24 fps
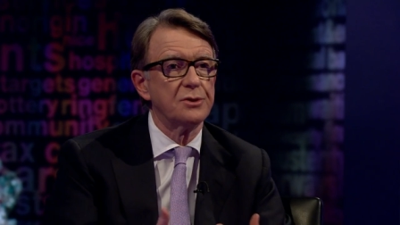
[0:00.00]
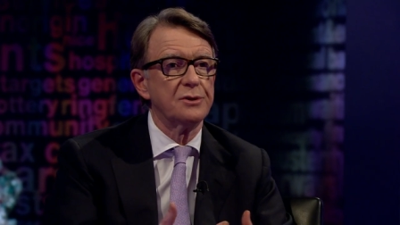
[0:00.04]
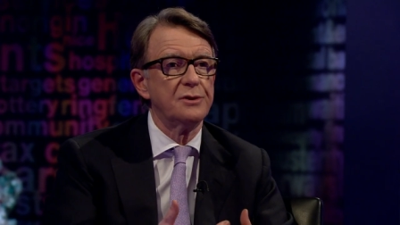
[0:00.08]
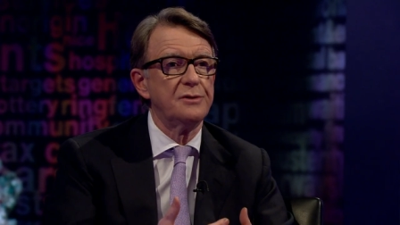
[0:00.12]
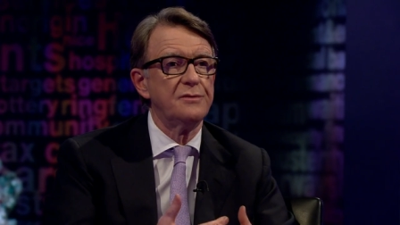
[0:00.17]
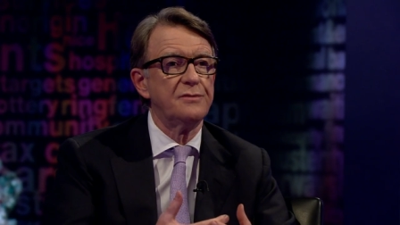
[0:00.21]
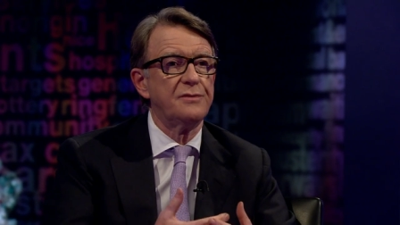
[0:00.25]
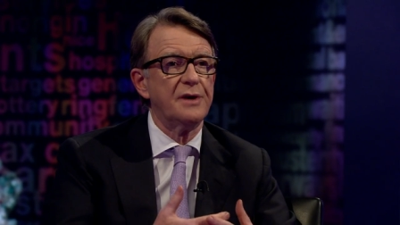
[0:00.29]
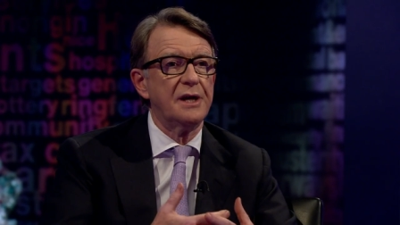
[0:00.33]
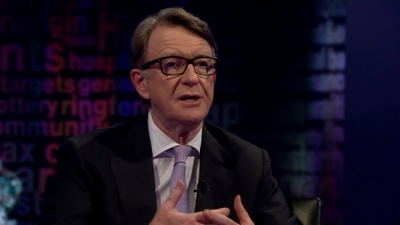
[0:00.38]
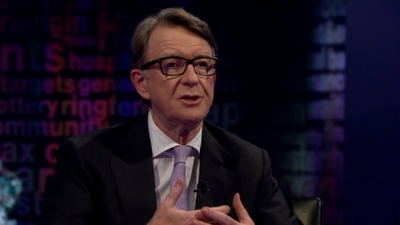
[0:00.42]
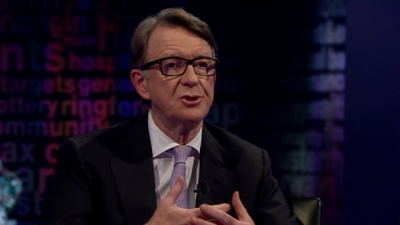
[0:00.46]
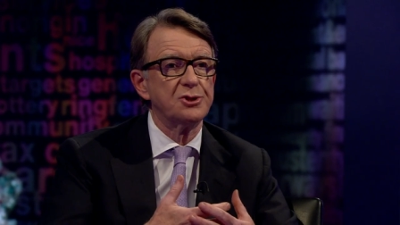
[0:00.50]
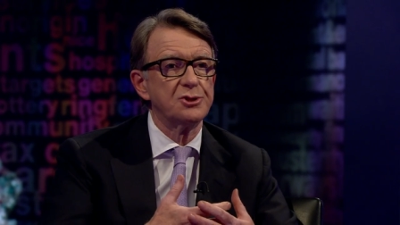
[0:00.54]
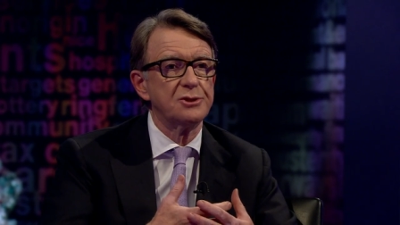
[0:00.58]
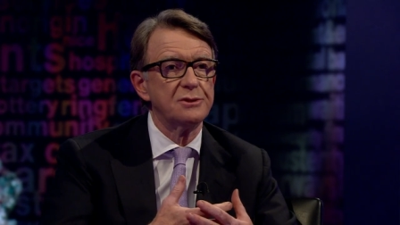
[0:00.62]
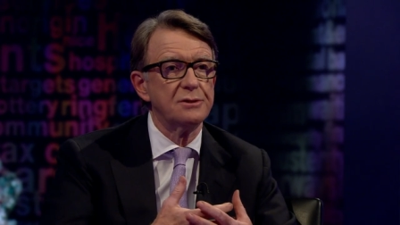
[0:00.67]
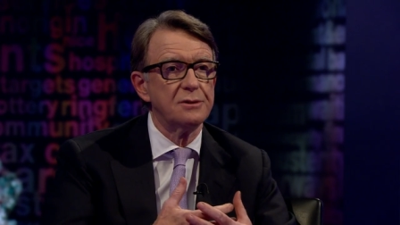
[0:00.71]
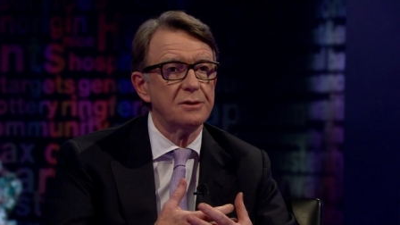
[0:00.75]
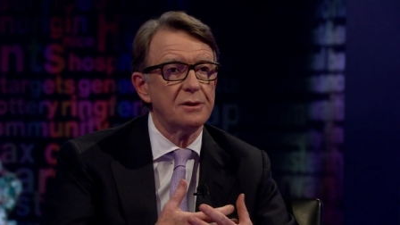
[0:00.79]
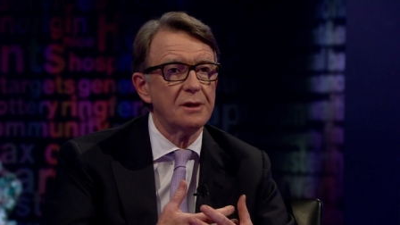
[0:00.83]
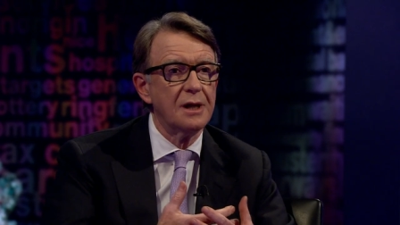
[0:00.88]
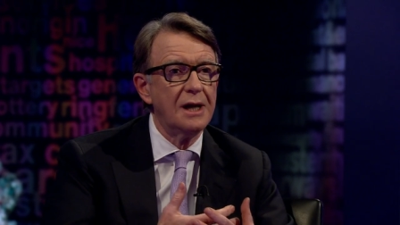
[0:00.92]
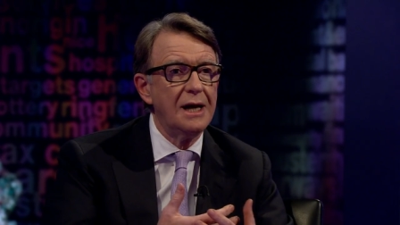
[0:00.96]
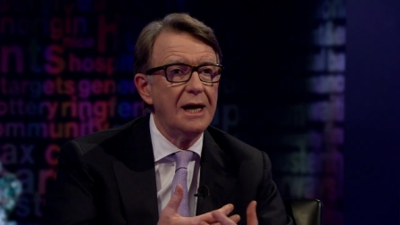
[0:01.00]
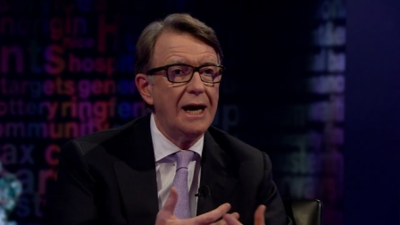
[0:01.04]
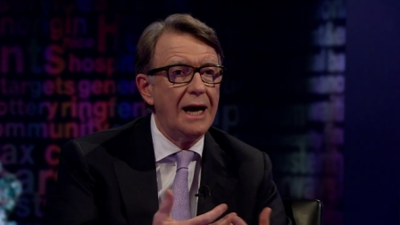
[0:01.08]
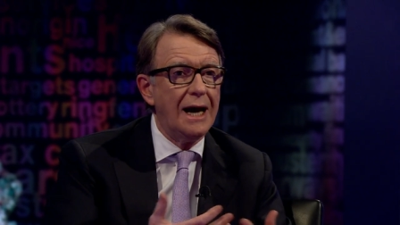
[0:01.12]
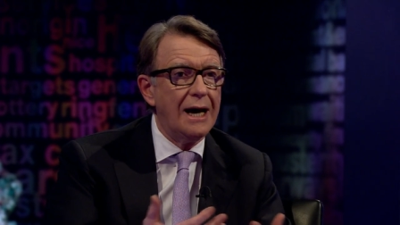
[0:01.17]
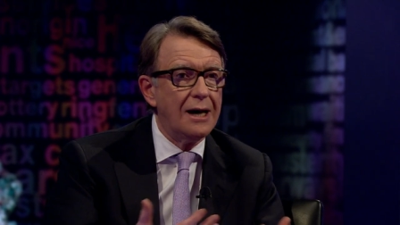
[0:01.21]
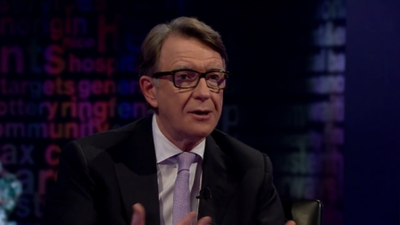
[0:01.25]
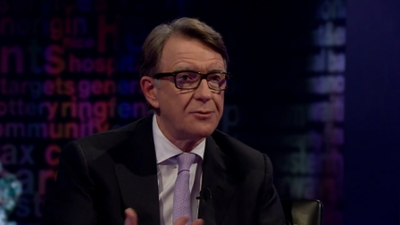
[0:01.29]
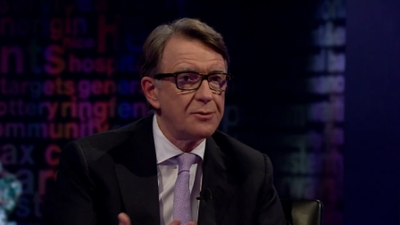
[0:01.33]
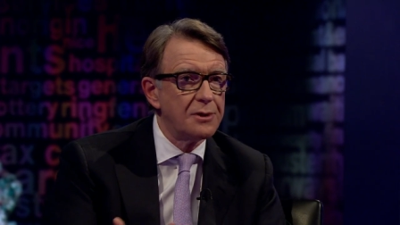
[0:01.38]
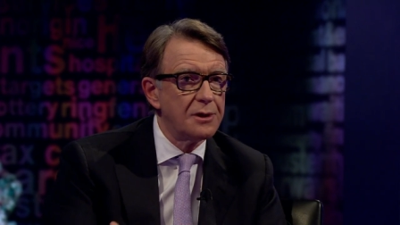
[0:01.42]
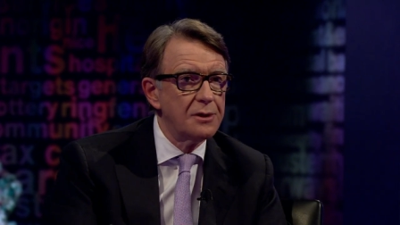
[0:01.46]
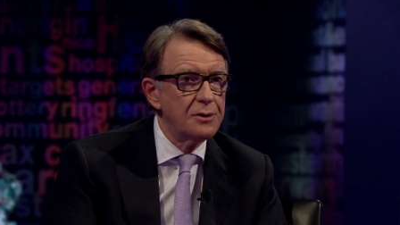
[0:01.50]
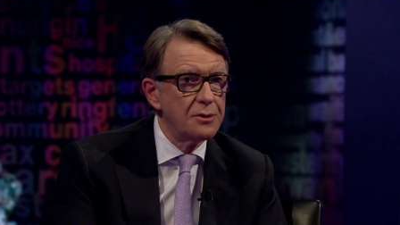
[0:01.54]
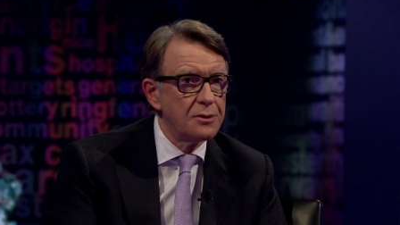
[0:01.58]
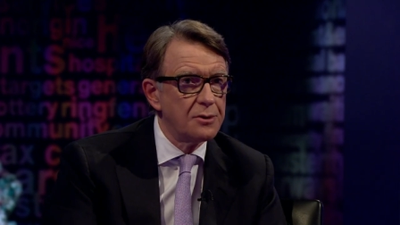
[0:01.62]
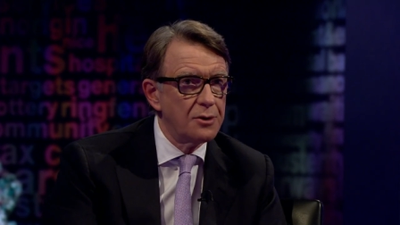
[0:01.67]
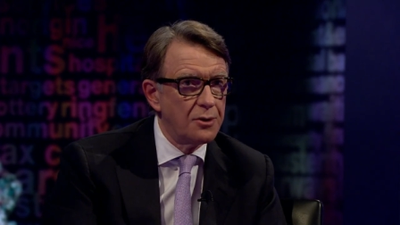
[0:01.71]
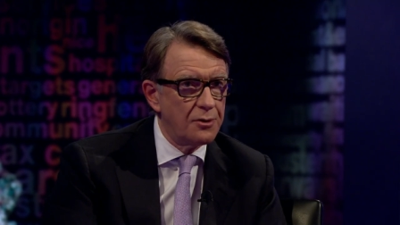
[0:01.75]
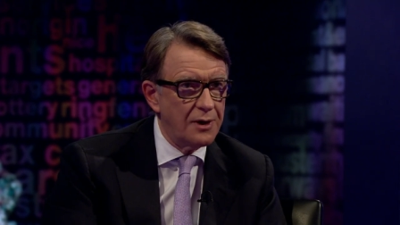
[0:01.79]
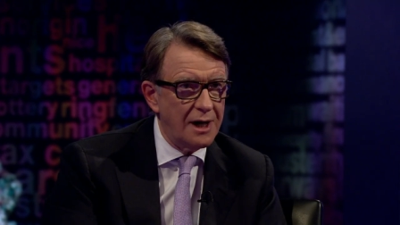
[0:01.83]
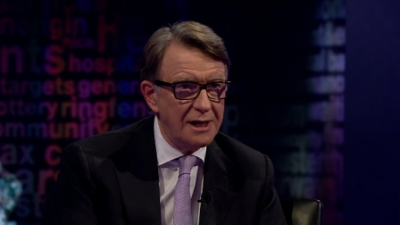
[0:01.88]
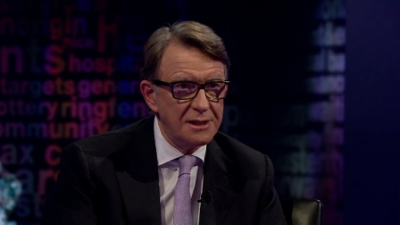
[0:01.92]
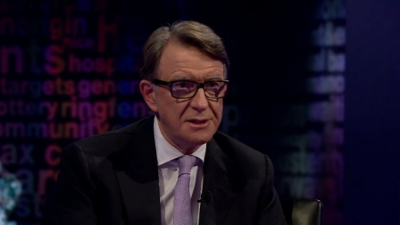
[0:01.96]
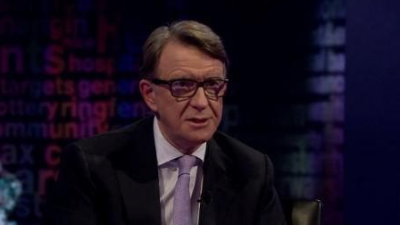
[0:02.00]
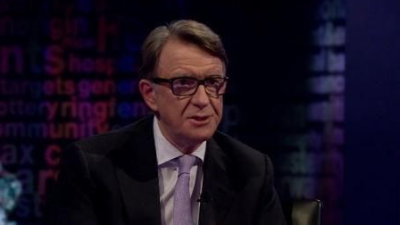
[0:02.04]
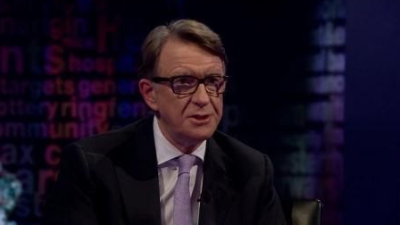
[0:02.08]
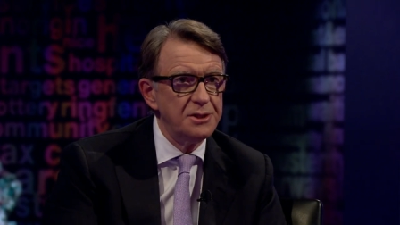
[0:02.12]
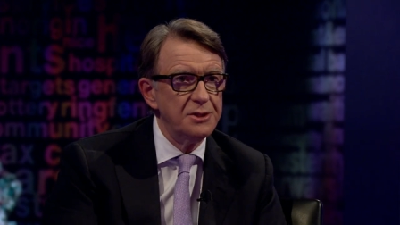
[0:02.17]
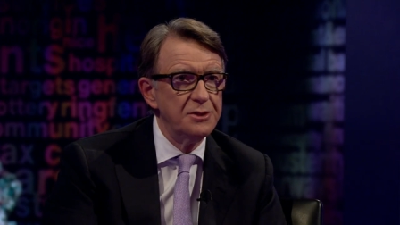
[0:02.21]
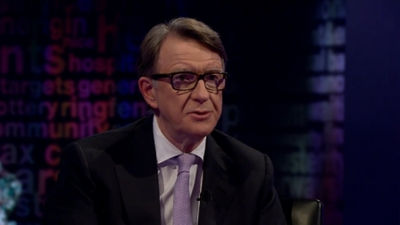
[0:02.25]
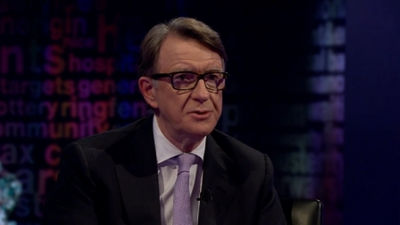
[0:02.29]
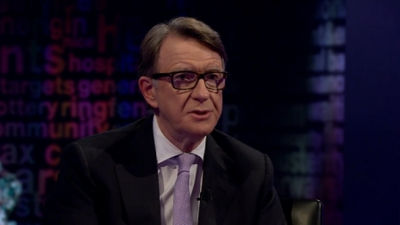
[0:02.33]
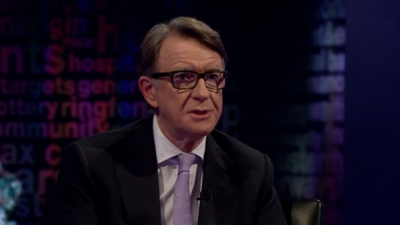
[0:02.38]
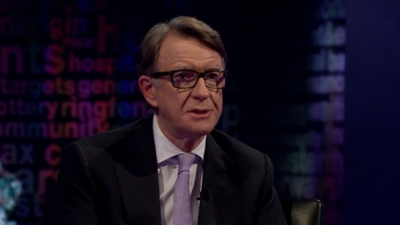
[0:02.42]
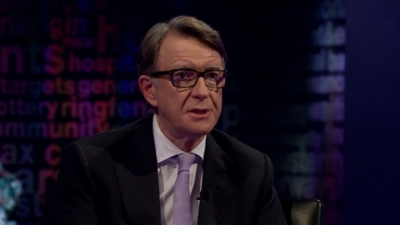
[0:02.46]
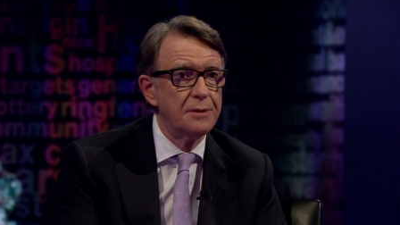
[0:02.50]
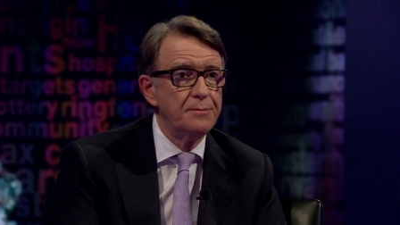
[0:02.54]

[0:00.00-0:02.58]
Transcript: conventional outlook or attitudes.